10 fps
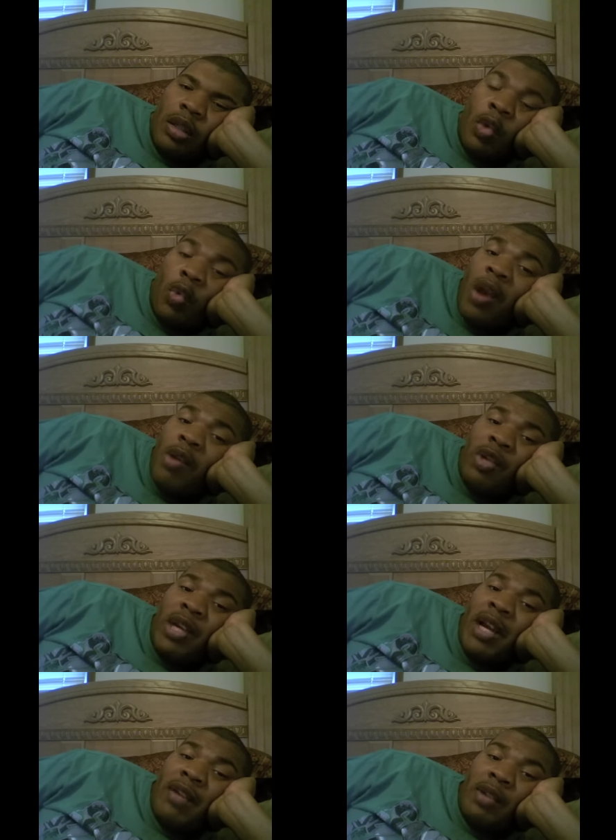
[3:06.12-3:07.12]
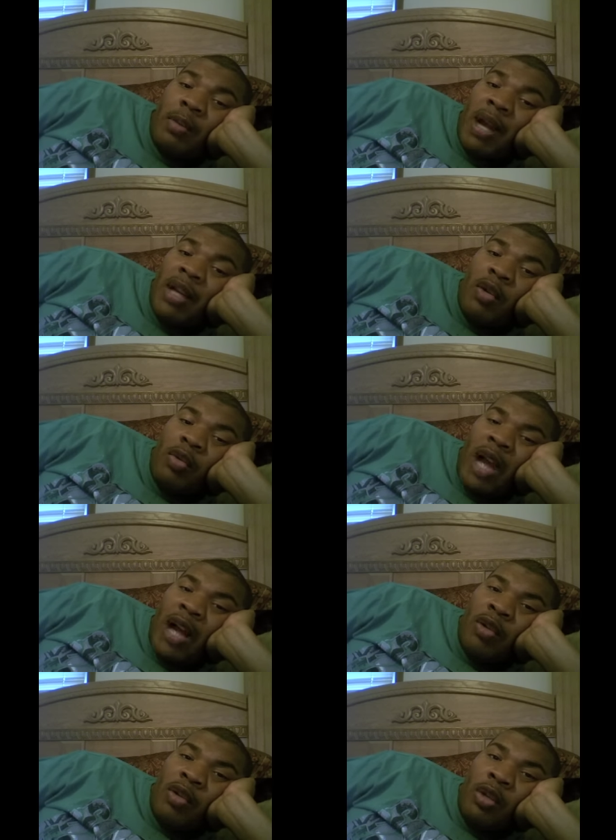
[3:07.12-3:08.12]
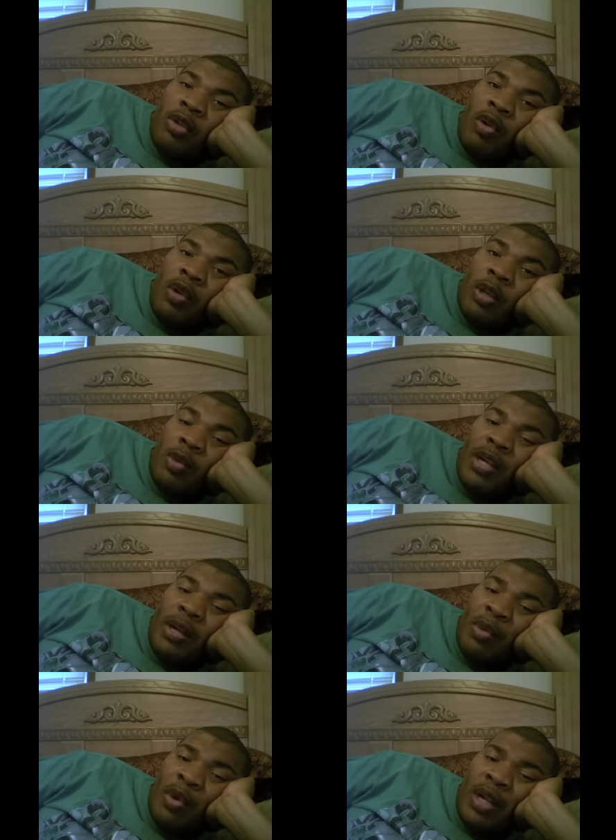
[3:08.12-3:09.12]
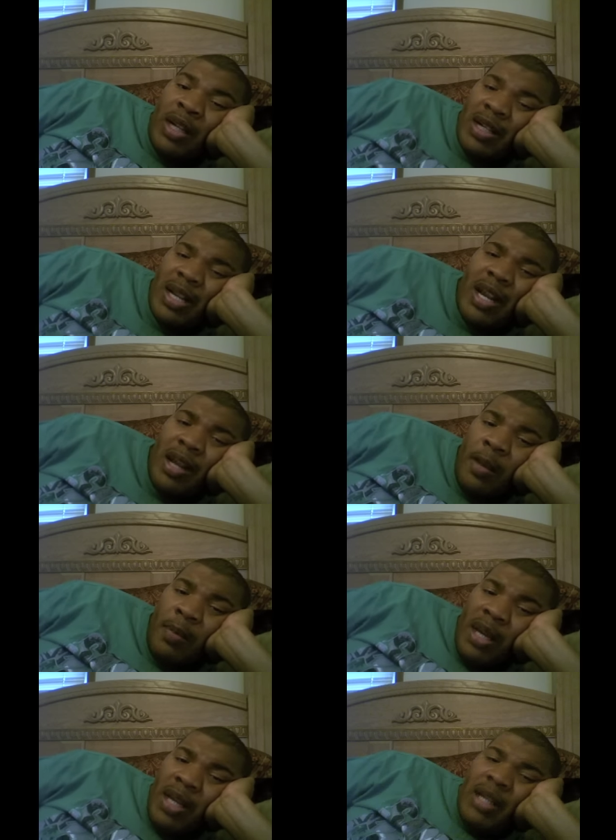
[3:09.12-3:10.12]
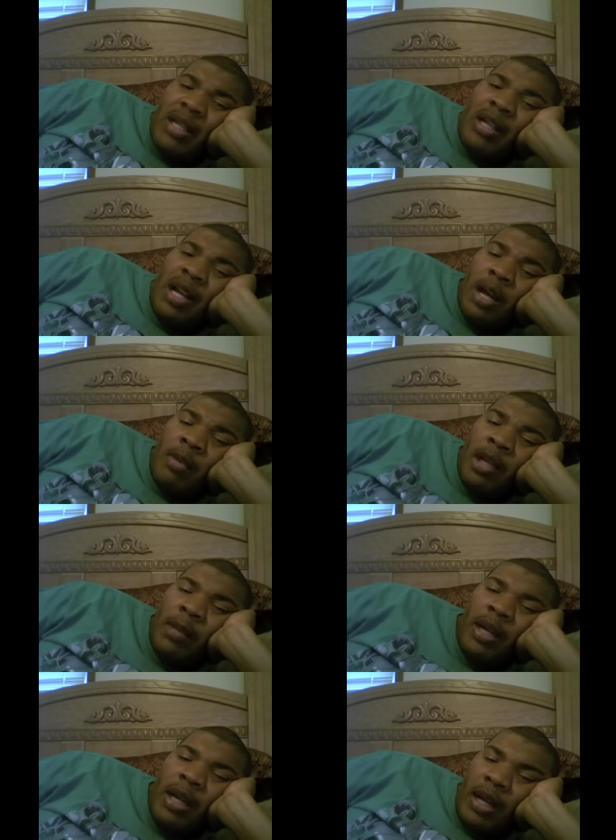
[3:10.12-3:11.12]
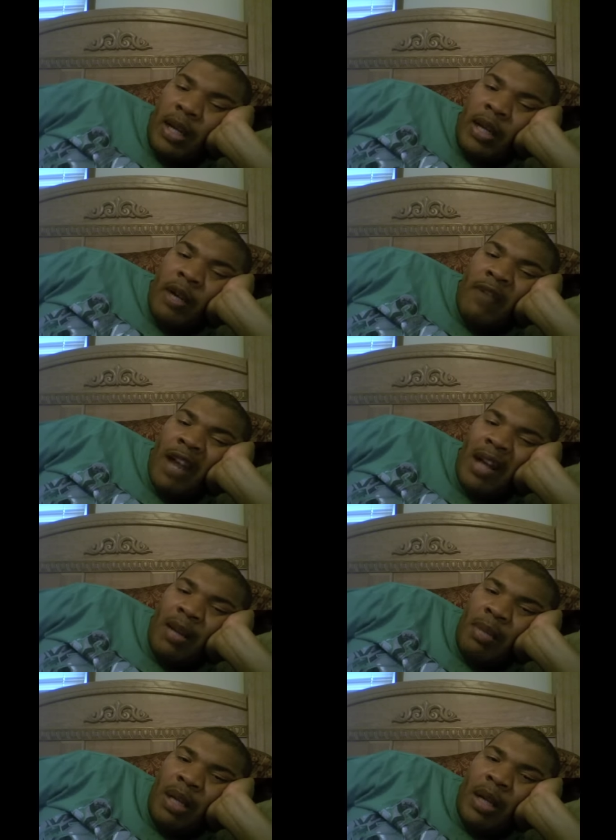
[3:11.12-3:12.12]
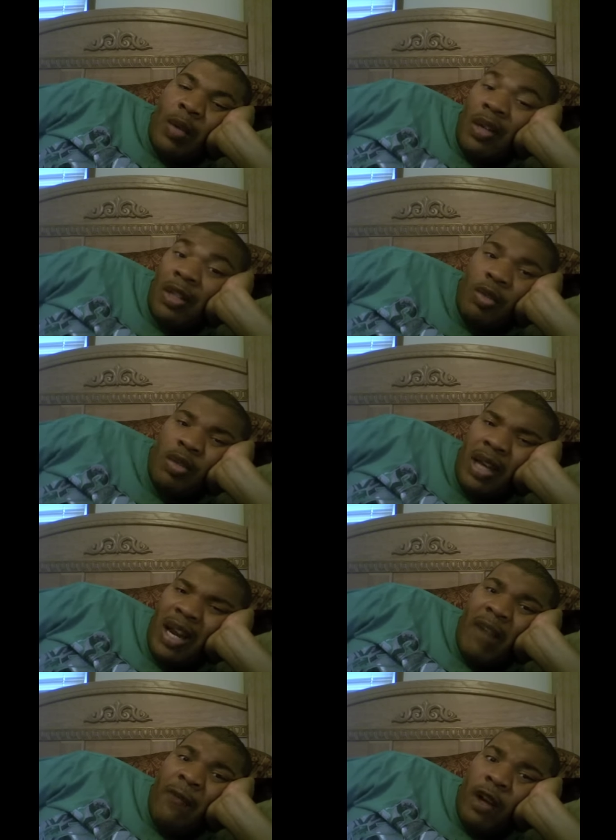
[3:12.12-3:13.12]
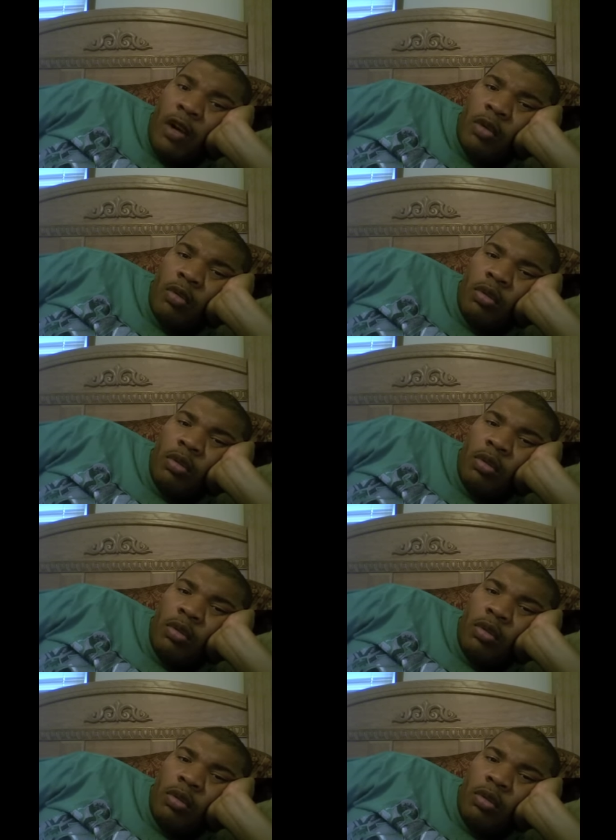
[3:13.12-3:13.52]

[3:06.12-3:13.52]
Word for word: Why you scared of somebody gonna knock on your door at three in the morning and say, "Pee in this cup, give me a, a, a vial of blood"? What you scared for?"